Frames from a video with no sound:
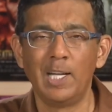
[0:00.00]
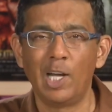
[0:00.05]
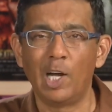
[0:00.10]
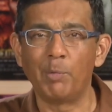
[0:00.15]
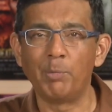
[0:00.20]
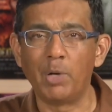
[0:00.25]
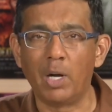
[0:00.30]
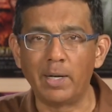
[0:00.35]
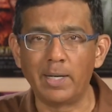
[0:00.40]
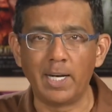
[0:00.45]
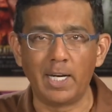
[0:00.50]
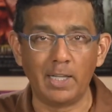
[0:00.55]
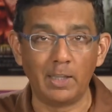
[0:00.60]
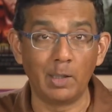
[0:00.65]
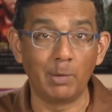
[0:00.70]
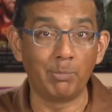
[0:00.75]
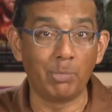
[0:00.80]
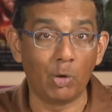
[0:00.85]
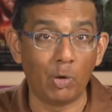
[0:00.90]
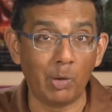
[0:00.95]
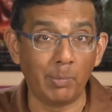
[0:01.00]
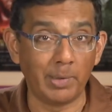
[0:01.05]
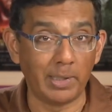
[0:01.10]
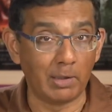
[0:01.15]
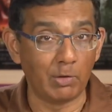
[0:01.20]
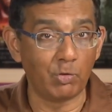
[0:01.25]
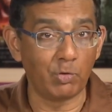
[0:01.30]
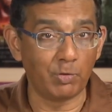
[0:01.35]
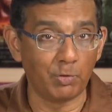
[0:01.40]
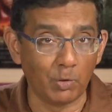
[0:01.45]
I'm not getting the poem in
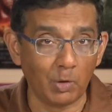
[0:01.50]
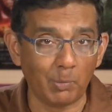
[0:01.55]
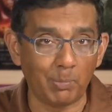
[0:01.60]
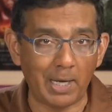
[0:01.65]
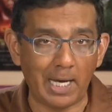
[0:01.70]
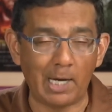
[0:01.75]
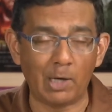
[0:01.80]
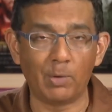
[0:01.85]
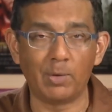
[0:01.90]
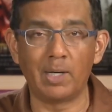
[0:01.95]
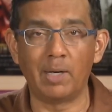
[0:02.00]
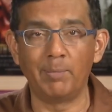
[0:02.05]
its full power.